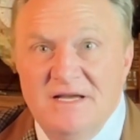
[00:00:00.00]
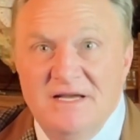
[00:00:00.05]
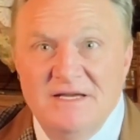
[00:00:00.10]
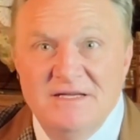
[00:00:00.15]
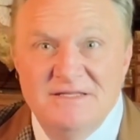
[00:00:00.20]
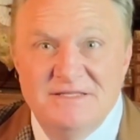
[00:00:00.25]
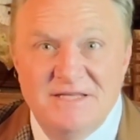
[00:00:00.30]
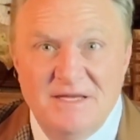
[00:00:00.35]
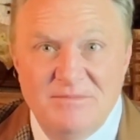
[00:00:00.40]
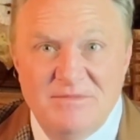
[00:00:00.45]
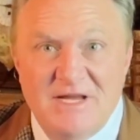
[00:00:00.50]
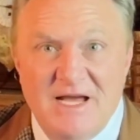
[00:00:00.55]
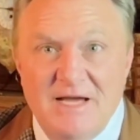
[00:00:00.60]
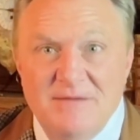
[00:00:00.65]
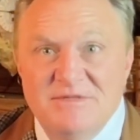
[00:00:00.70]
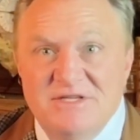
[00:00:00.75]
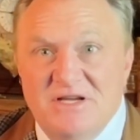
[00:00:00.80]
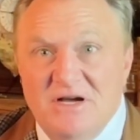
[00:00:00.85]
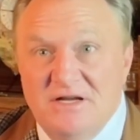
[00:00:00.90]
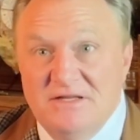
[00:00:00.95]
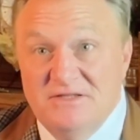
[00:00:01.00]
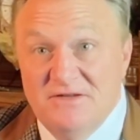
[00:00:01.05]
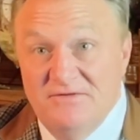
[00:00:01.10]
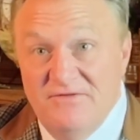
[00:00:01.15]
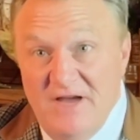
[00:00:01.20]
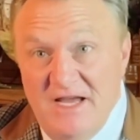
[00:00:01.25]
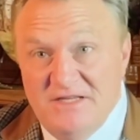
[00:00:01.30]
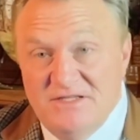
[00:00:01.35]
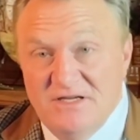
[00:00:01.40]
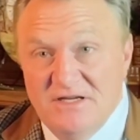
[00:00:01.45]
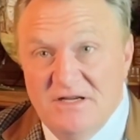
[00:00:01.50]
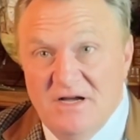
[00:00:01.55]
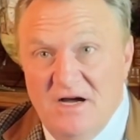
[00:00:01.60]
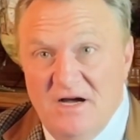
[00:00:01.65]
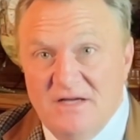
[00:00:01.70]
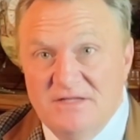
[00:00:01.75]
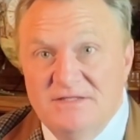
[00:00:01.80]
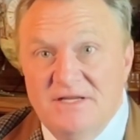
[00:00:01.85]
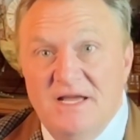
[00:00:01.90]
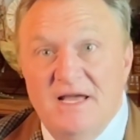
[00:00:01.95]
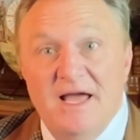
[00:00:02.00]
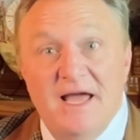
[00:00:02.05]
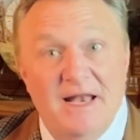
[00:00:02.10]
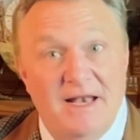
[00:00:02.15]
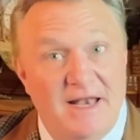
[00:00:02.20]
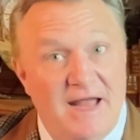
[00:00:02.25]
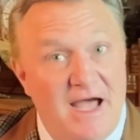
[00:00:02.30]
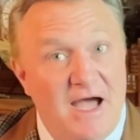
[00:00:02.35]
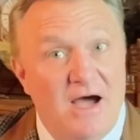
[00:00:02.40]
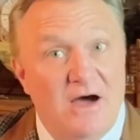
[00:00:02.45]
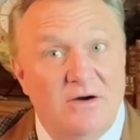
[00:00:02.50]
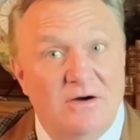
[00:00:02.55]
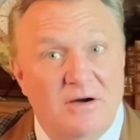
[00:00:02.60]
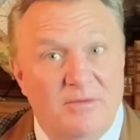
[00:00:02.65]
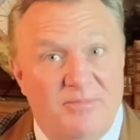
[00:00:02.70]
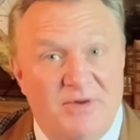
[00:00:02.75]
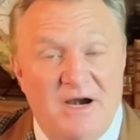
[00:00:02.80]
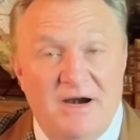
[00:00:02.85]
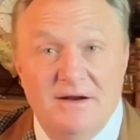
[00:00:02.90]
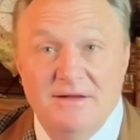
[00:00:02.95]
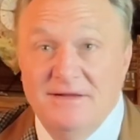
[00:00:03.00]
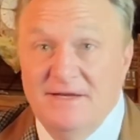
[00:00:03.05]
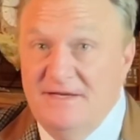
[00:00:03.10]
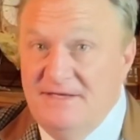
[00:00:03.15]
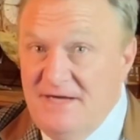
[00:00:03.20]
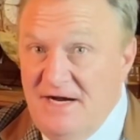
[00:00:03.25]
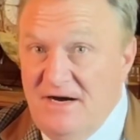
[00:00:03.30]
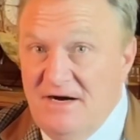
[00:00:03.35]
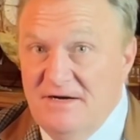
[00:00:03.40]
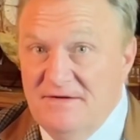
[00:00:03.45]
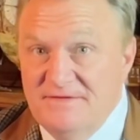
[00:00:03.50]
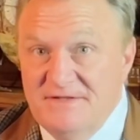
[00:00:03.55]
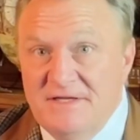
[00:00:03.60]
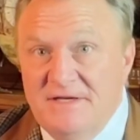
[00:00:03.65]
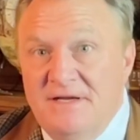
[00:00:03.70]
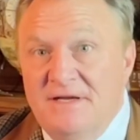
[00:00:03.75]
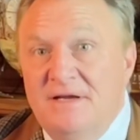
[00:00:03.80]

sometimes conservation costs, and now apparently tariffs.